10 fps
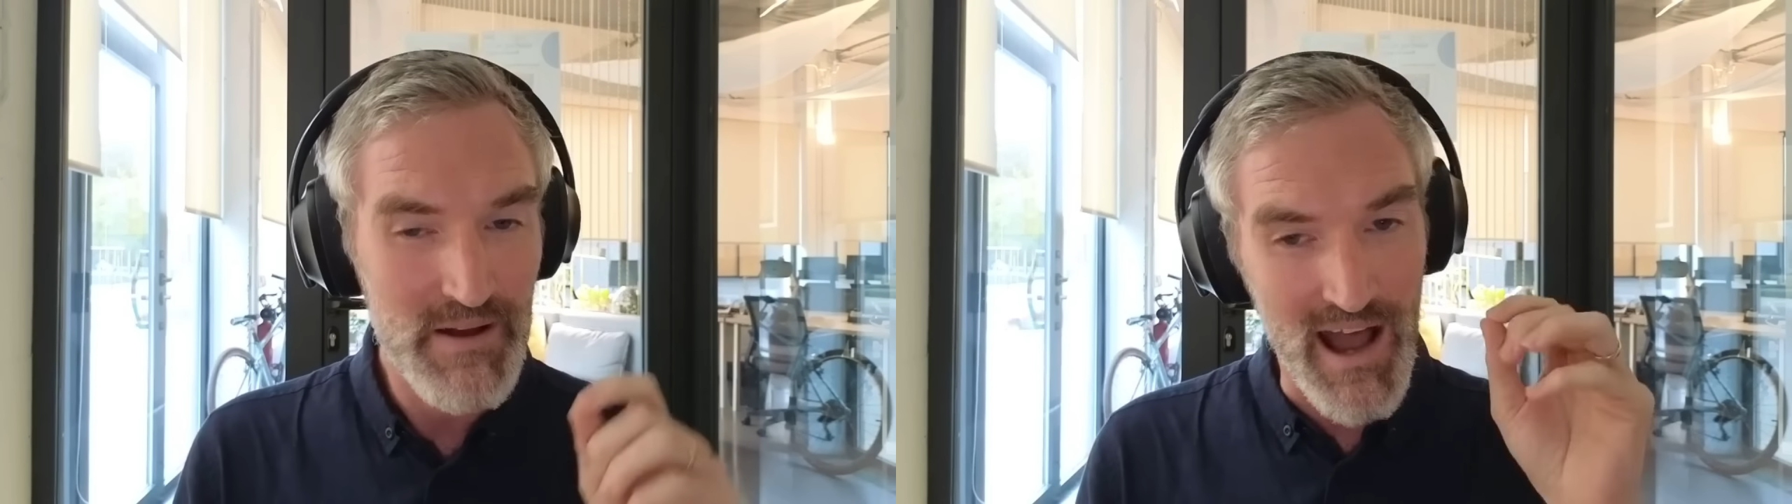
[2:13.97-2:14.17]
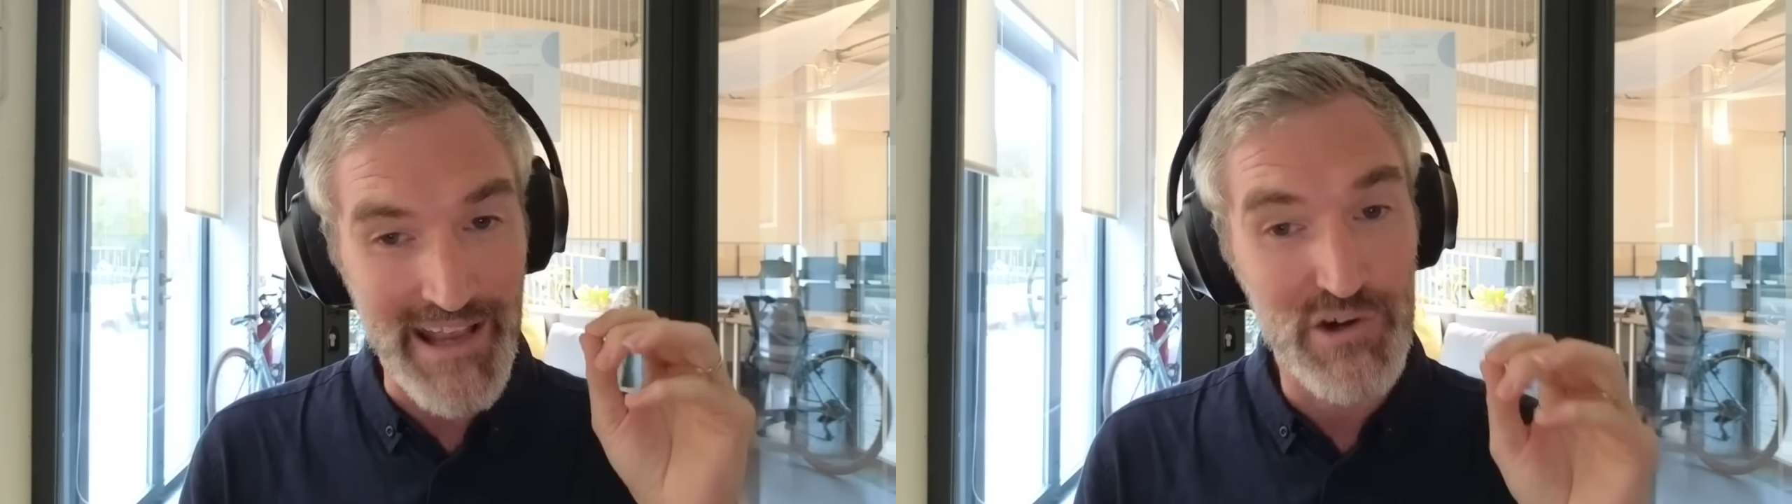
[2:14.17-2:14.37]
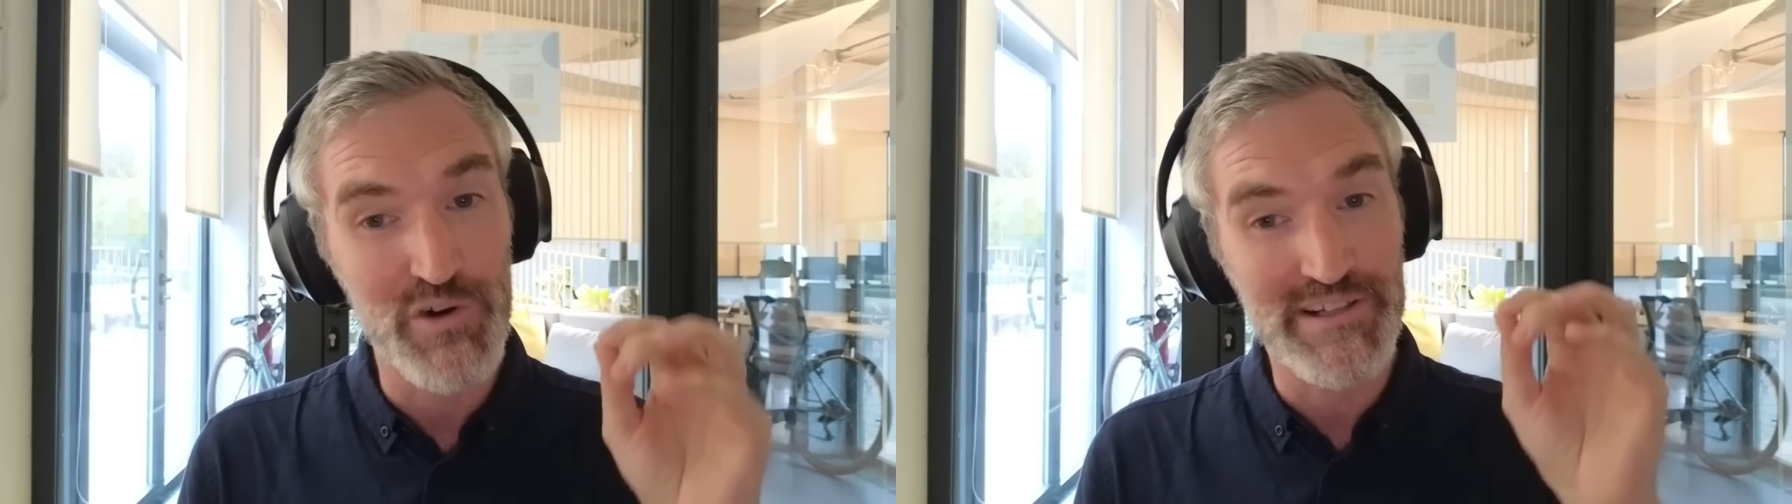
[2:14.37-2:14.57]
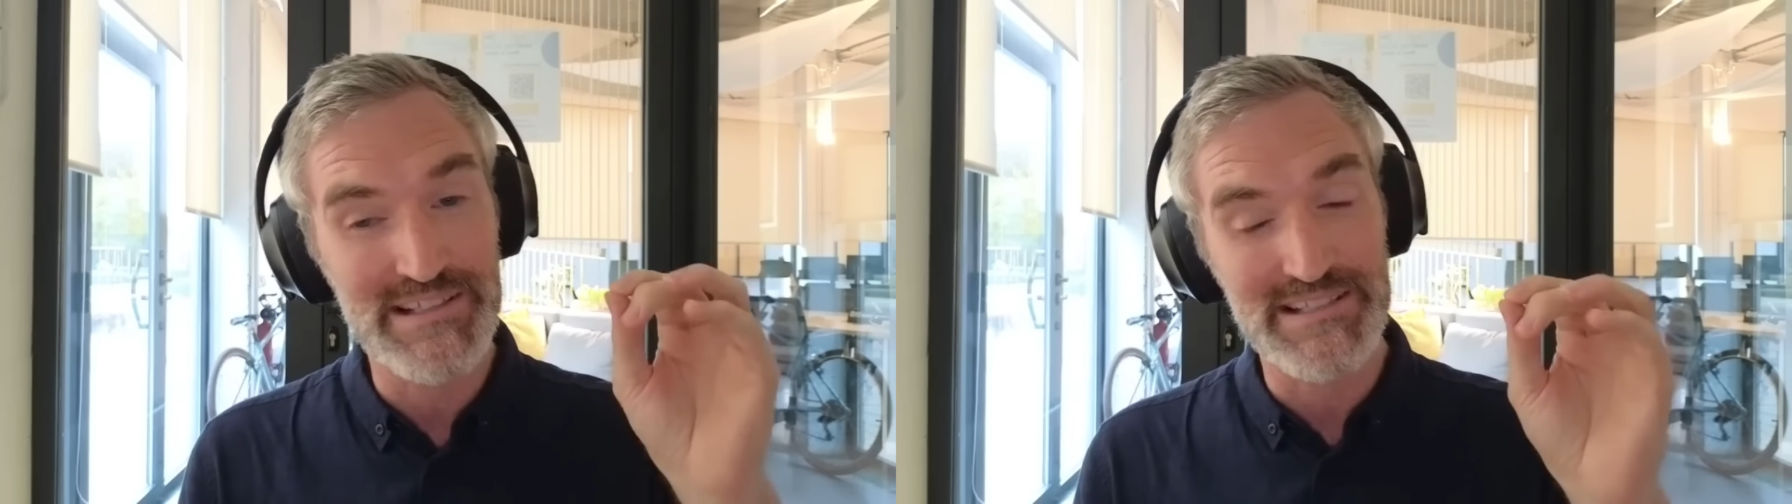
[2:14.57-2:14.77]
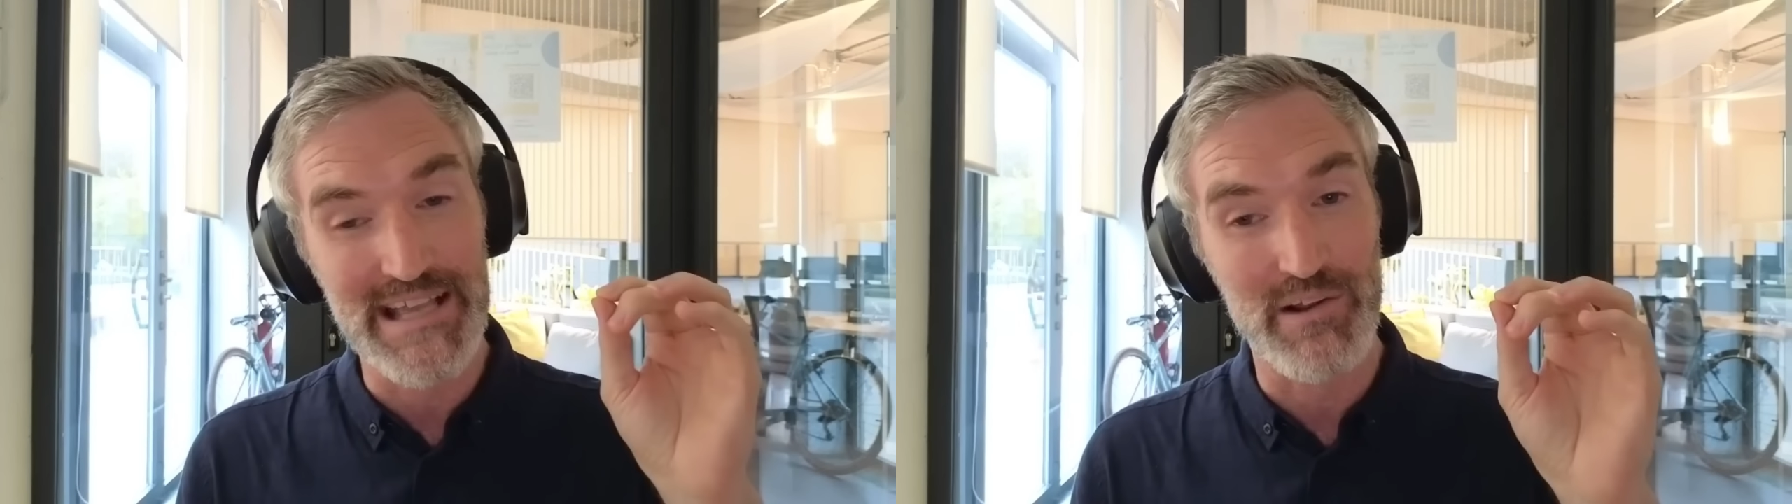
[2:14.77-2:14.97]
increase
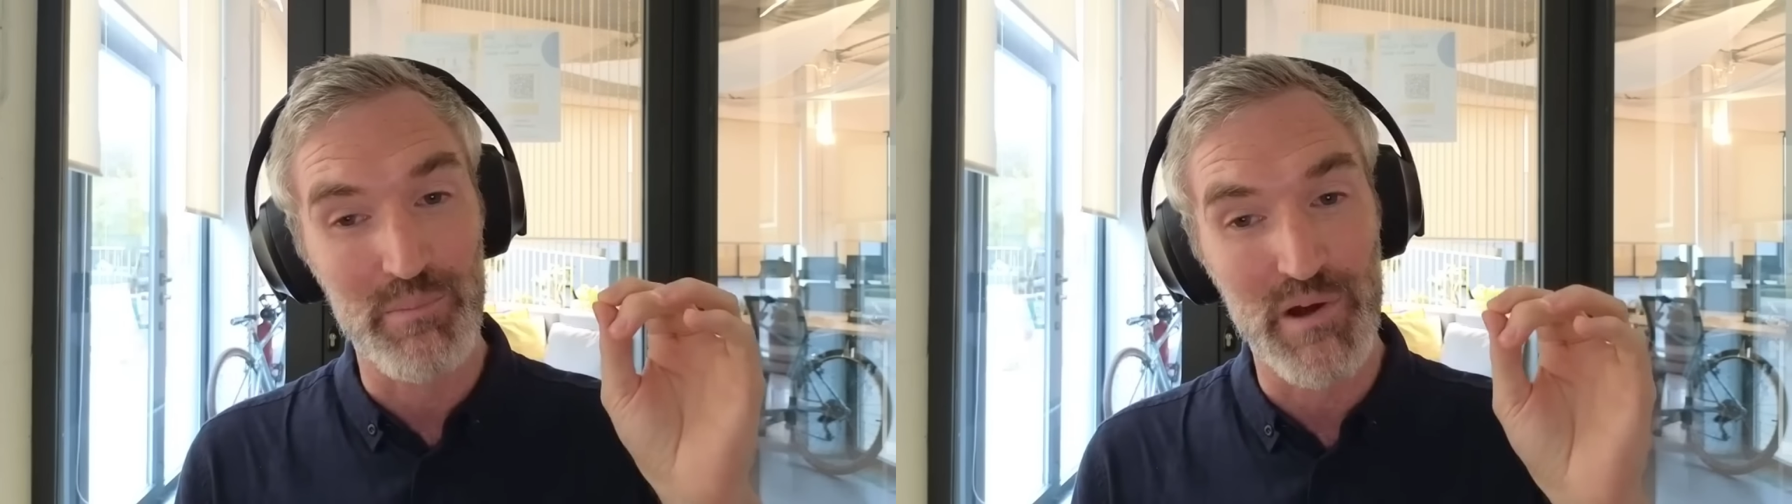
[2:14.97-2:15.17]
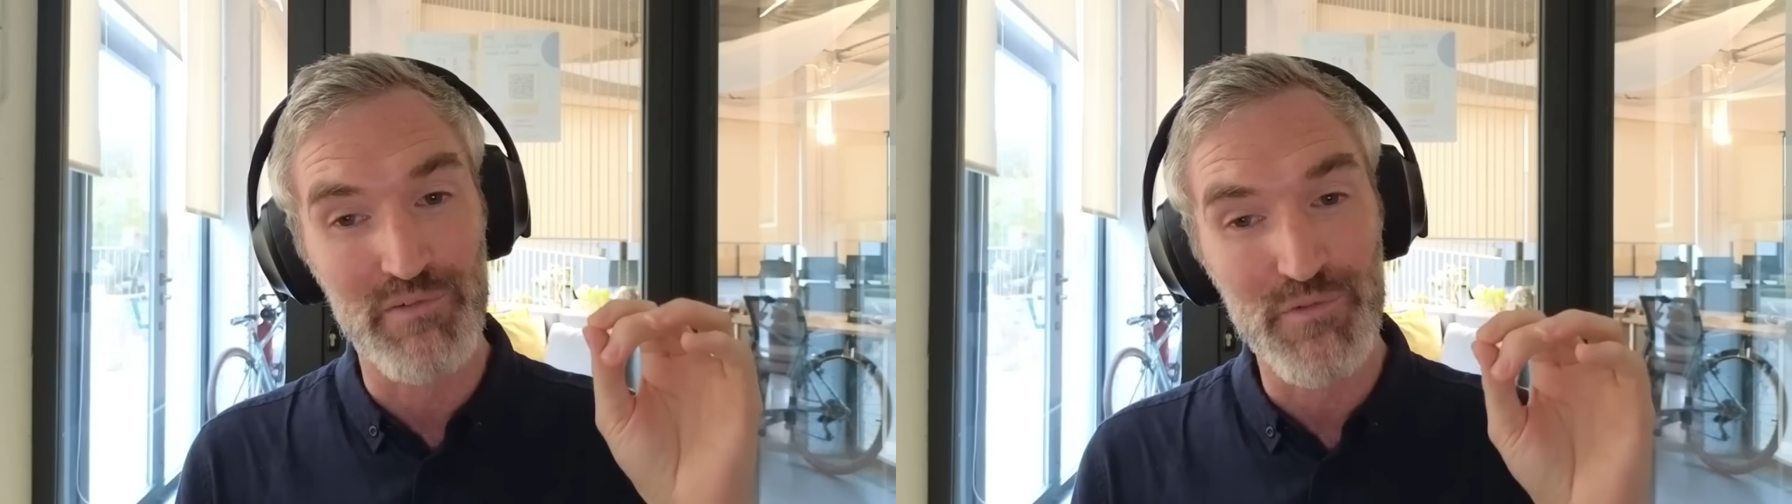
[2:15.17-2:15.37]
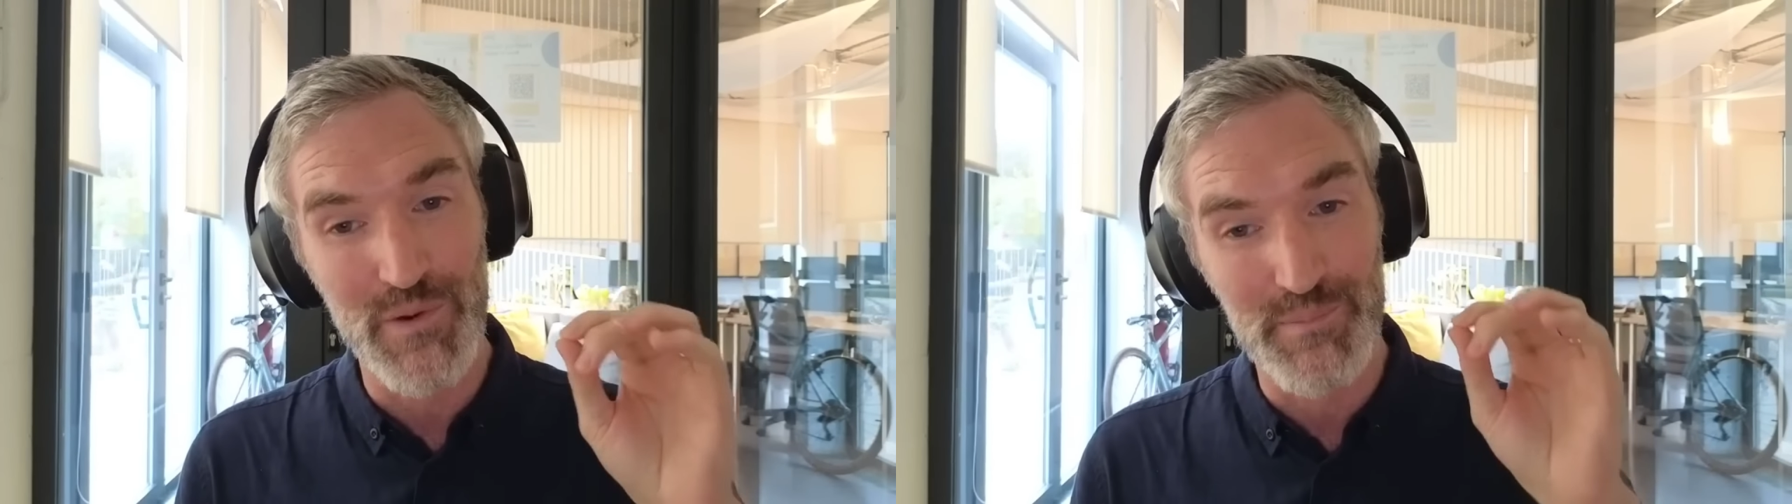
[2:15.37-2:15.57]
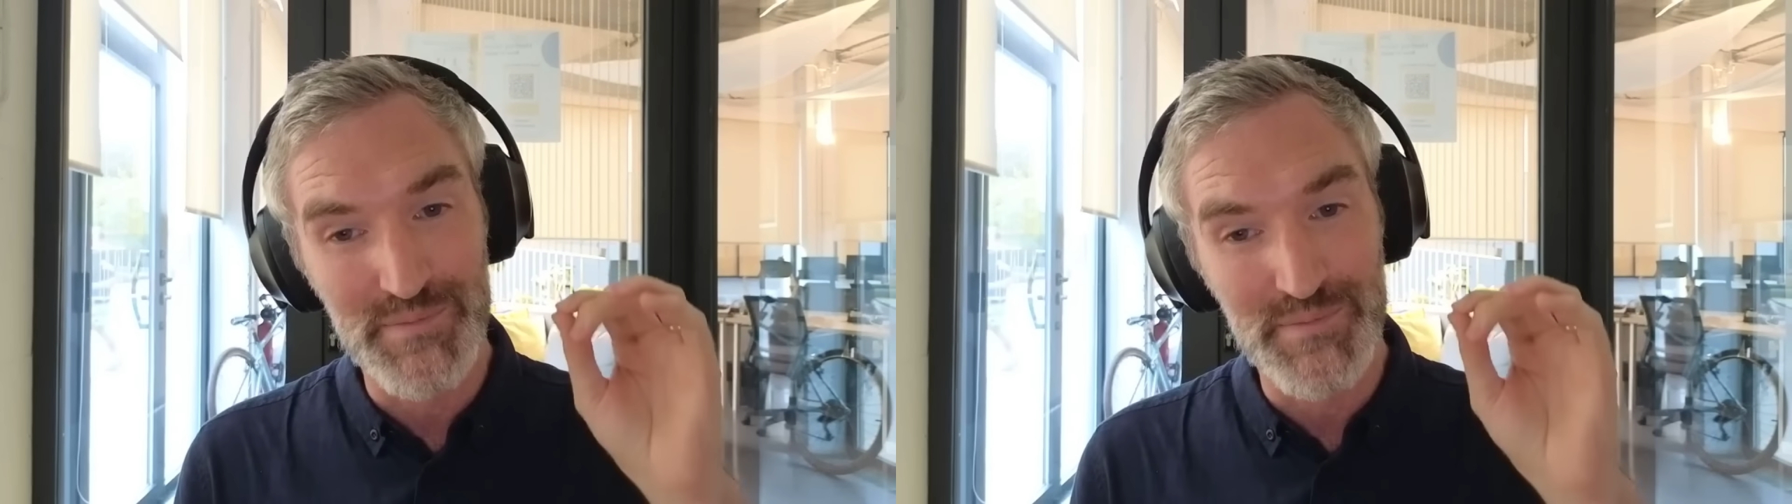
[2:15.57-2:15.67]
the settlement from